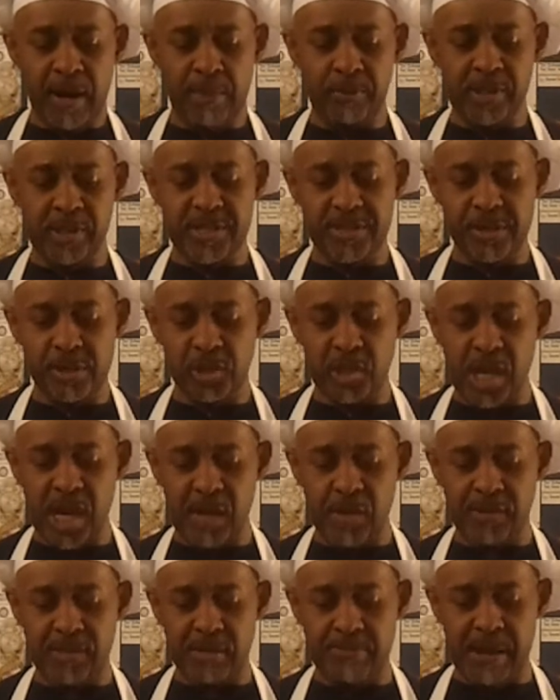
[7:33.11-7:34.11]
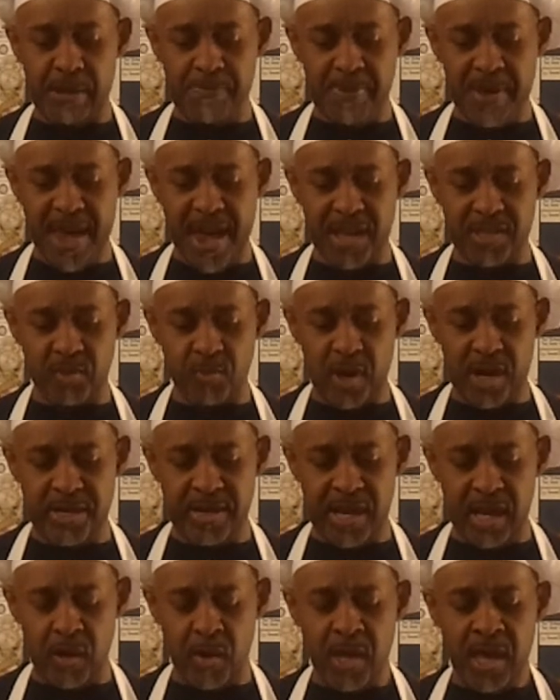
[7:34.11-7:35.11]
I'm releasing the shackles to my past
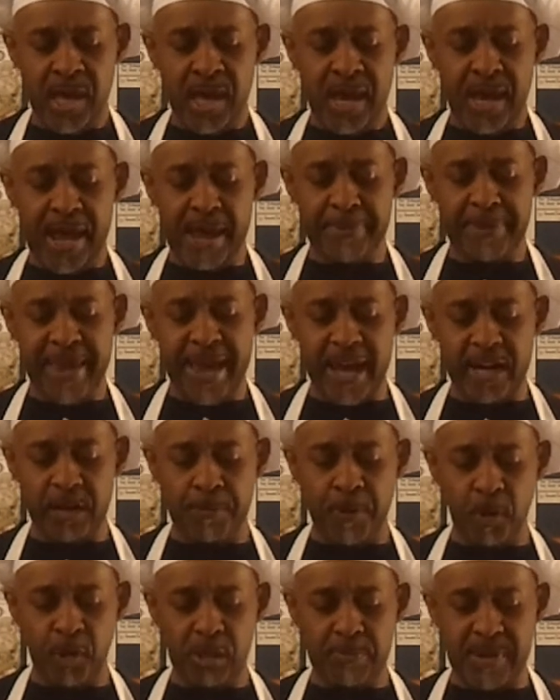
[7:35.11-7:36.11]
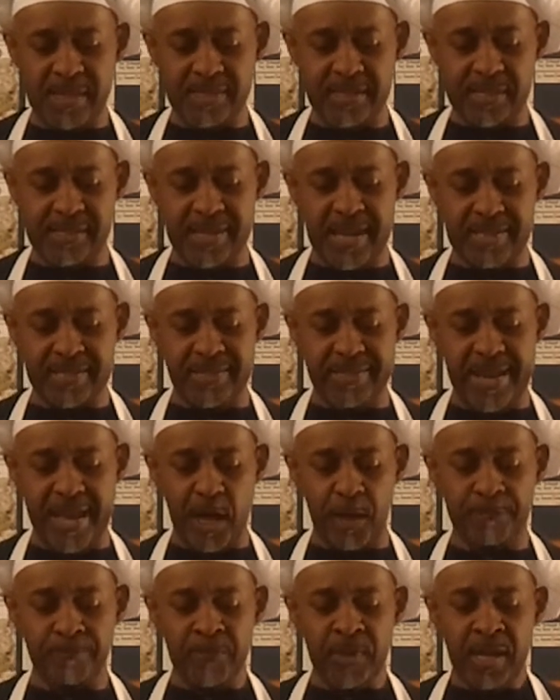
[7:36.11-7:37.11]
right now. I'm catapulting my success
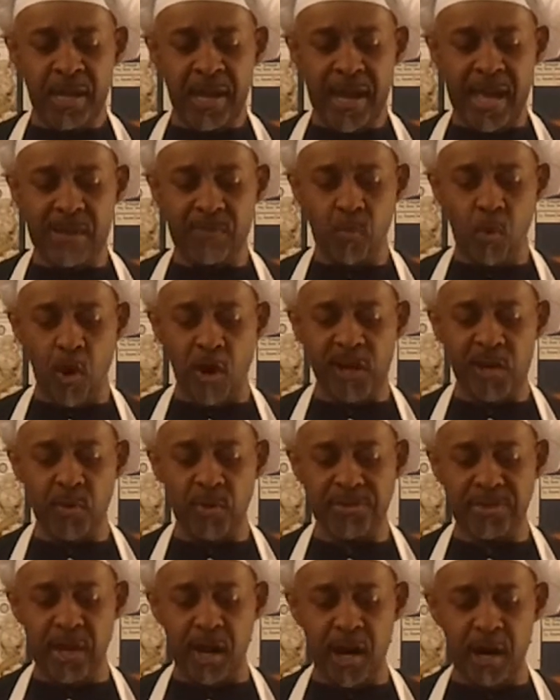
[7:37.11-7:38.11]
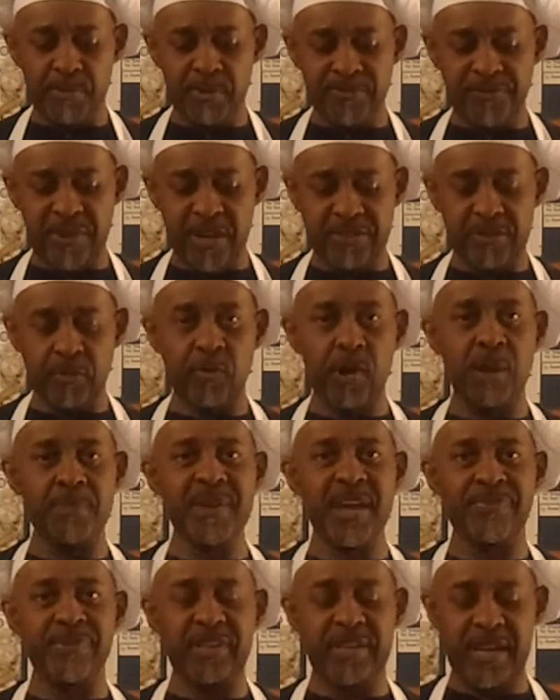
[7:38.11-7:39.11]
now. I am walking with the armor of faith around
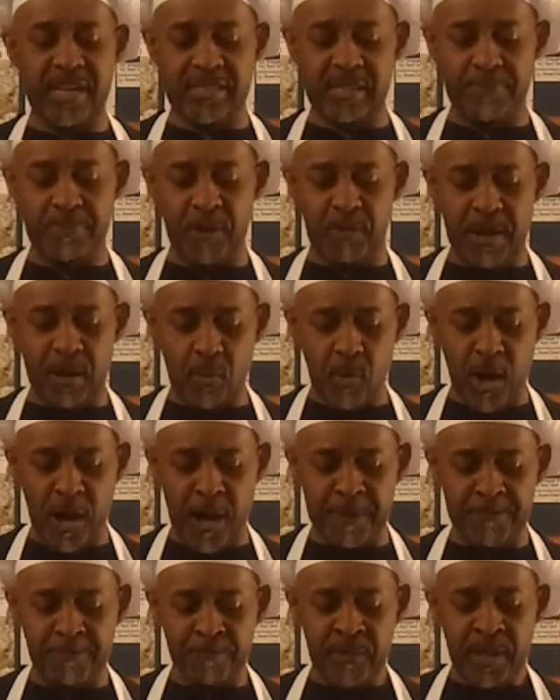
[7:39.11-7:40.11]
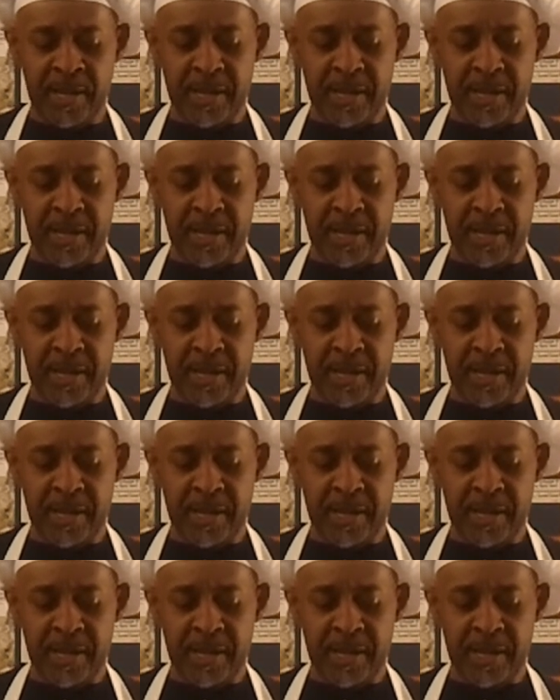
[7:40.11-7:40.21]
me every day as I build my why.